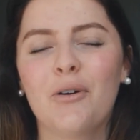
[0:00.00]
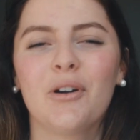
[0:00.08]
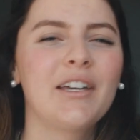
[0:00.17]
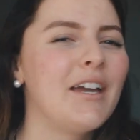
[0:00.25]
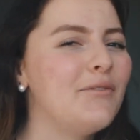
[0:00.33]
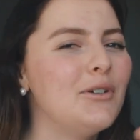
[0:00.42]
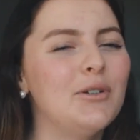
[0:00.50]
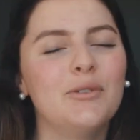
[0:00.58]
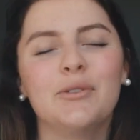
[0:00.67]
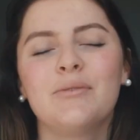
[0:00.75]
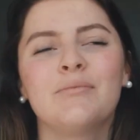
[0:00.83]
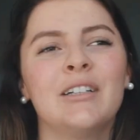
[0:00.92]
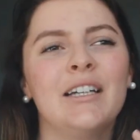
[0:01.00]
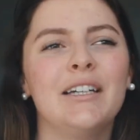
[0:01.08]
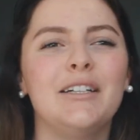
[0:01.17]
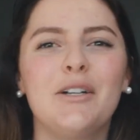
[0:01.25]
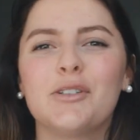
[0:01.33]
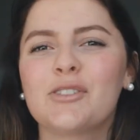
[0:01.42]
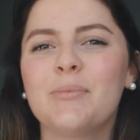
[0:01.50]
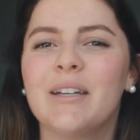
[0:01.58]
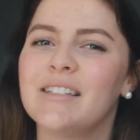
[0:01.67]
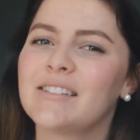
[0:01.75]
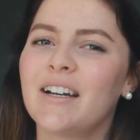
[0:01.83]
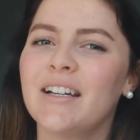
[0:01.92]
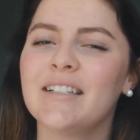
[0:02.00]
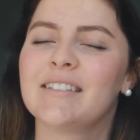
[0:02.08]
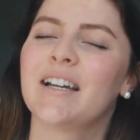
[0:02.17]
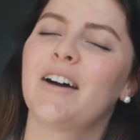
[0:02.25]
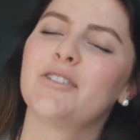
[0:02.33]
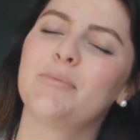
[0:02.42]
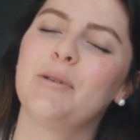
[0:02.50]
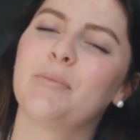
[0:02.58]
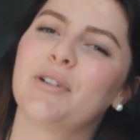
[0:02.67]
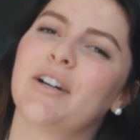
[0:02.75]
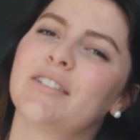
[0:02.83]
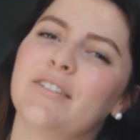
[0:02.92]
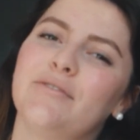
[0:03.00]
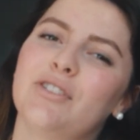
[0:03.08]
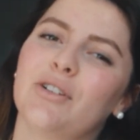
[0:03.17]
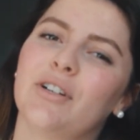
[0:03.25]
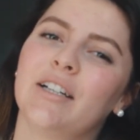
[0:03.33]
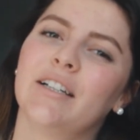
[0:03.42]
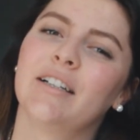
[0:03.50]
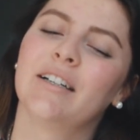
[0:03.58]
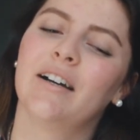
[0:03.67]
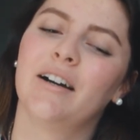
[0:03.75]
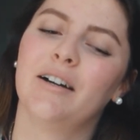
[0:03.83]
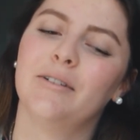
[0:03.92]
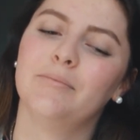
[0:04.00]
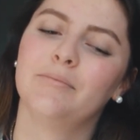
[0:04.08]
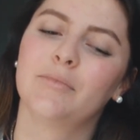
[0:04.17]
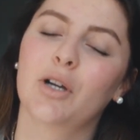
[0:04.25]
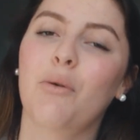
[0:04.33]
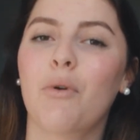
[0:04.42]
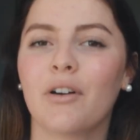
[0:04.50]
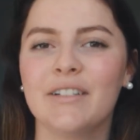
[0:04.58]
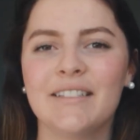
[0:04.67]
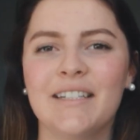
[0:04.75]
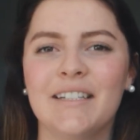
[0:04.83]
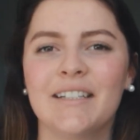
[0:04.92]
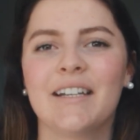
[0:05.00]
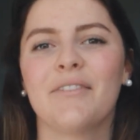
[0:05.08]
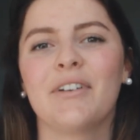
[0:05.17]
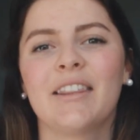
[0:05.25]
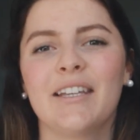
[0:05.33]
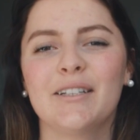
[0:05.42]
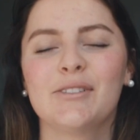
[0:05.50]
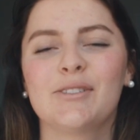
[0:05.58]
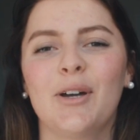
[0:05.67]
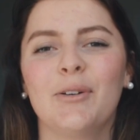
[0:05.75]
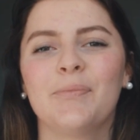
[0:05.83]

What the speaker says: gave you, you know, some insight into how to be productive during quarantine and everything. So